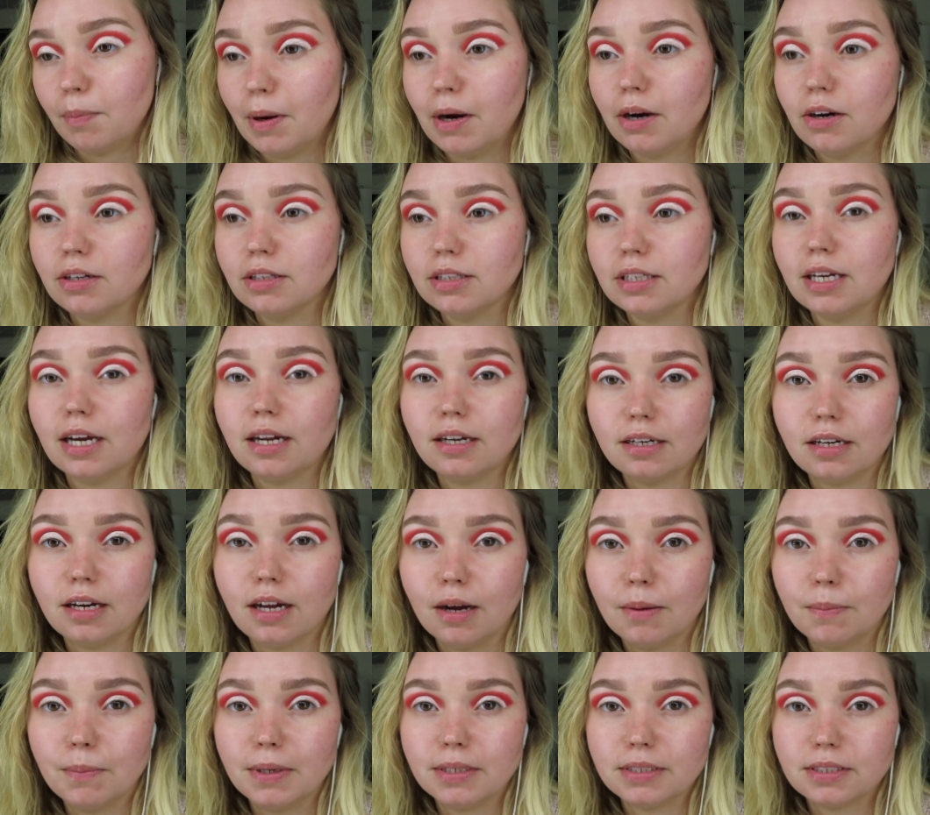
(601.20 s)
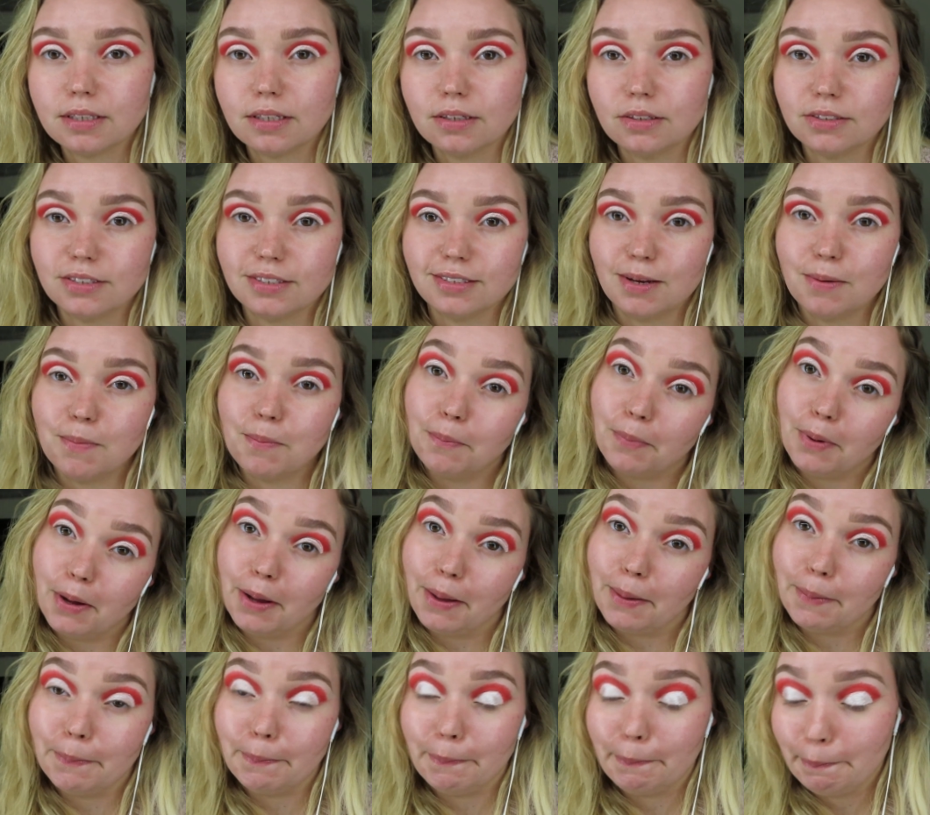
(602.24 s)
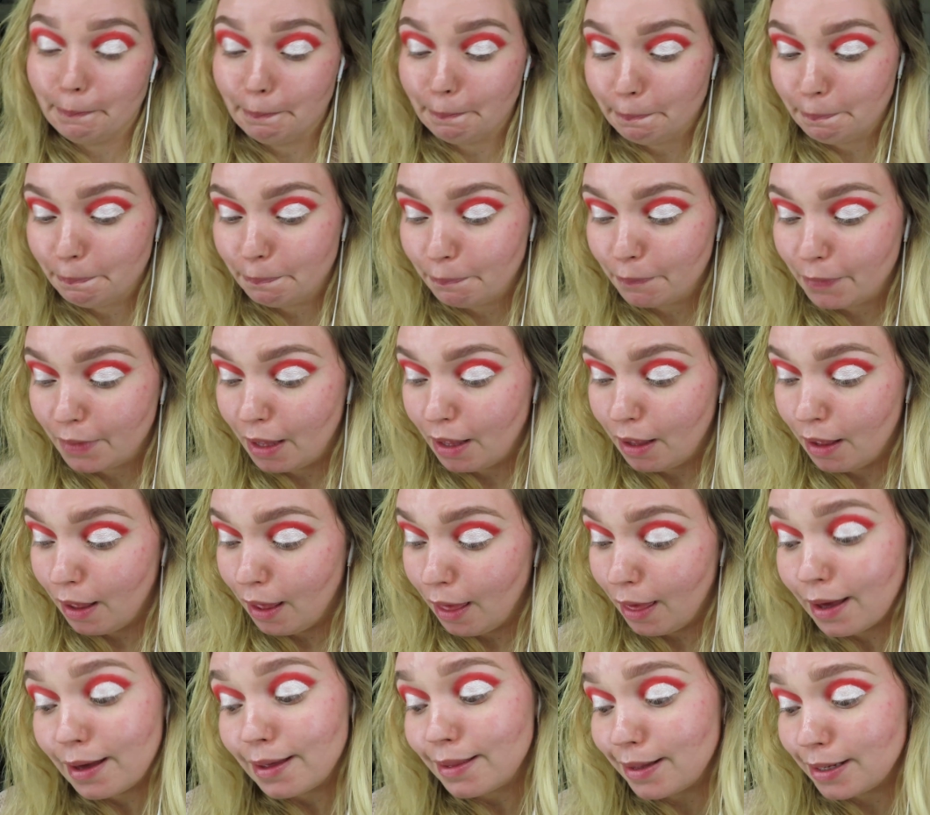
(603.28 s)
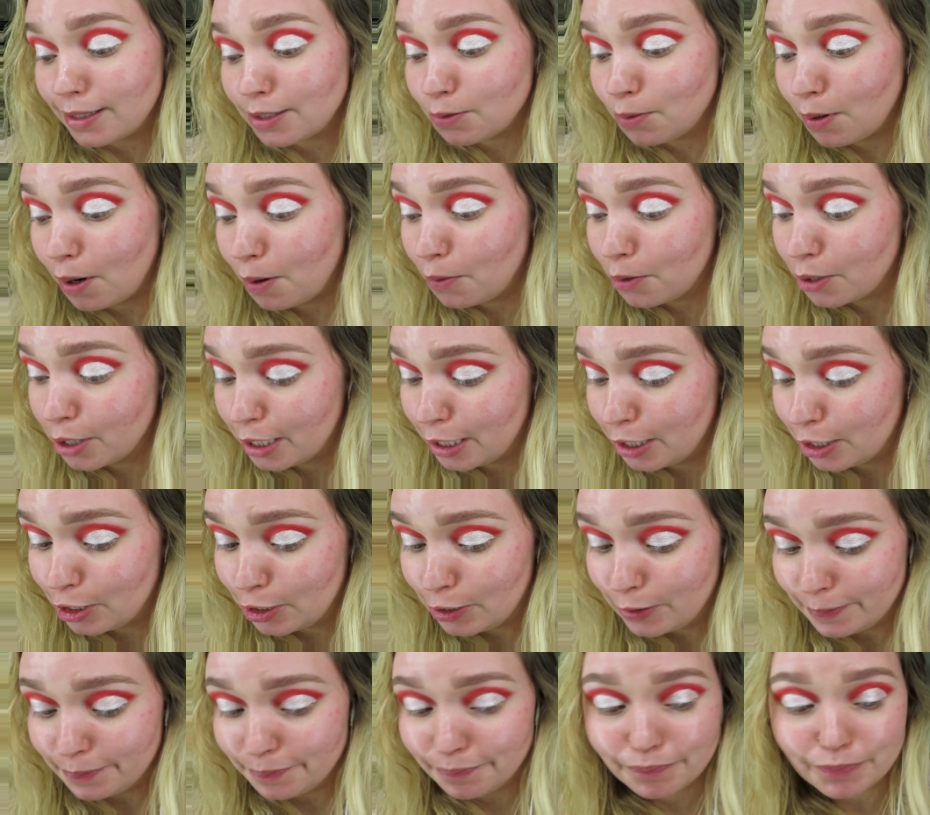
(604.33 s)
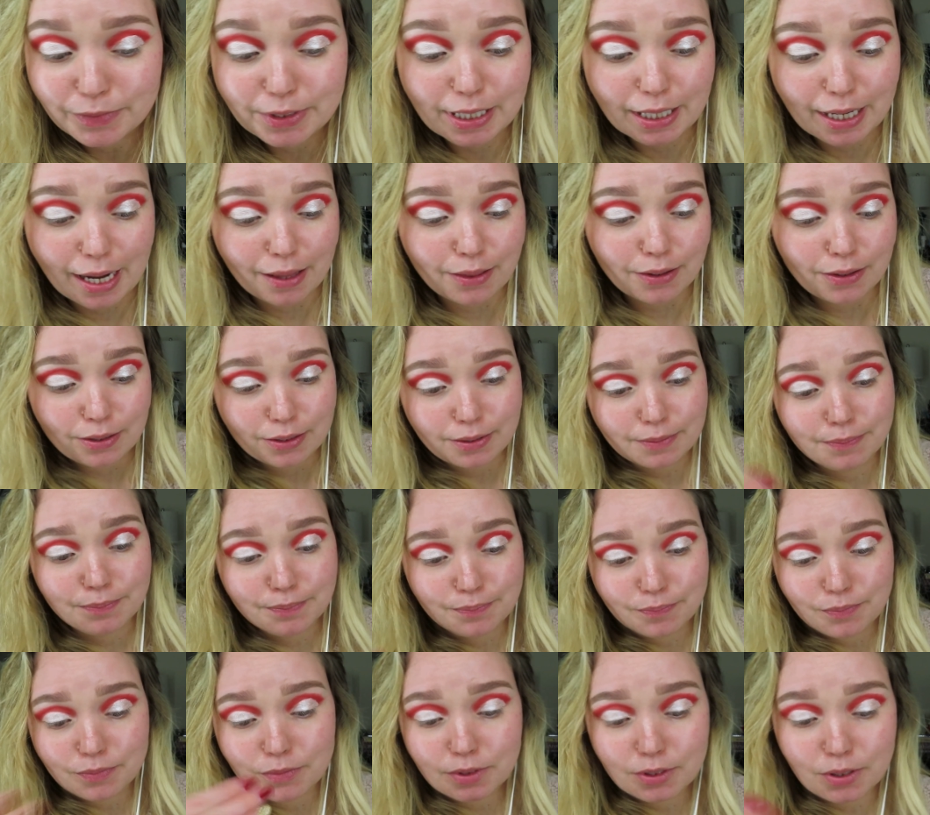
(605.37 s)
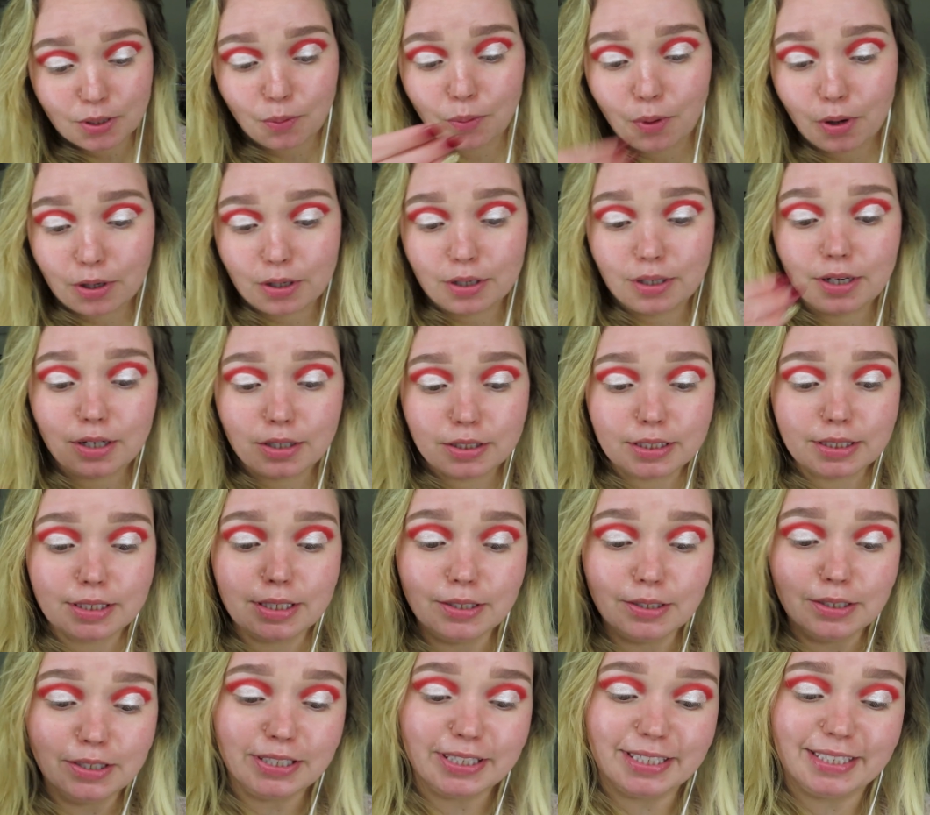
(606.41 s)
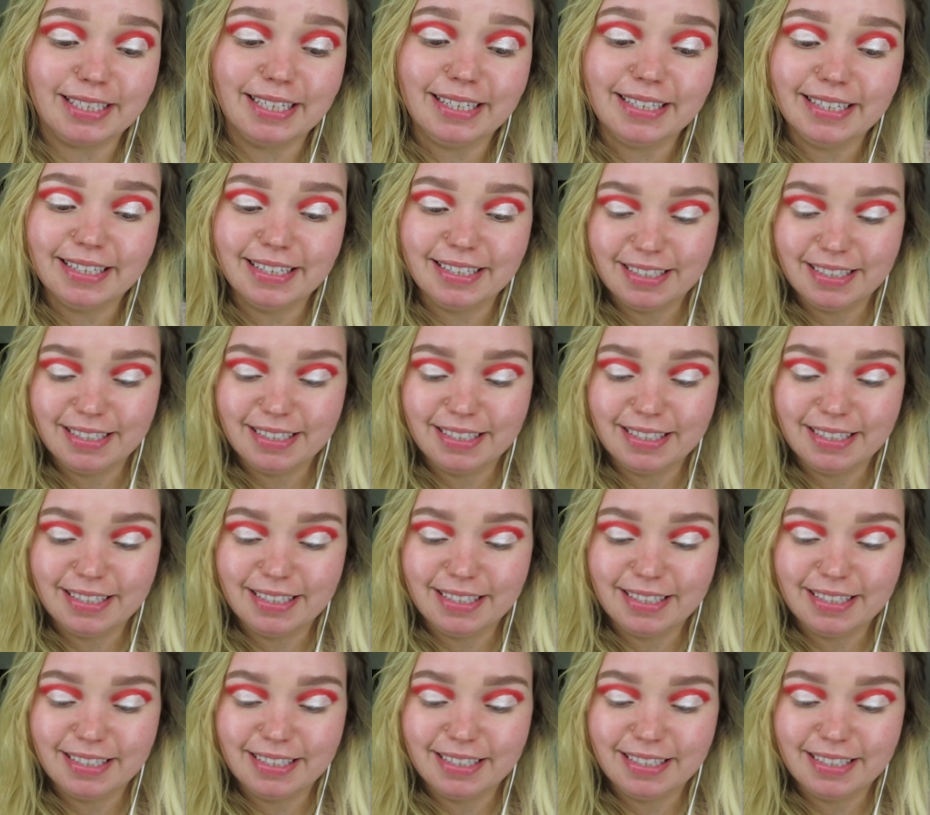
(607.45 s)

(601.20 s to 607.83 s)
apparently I need to up my skills some, but that's why we're here together, to work on our skills.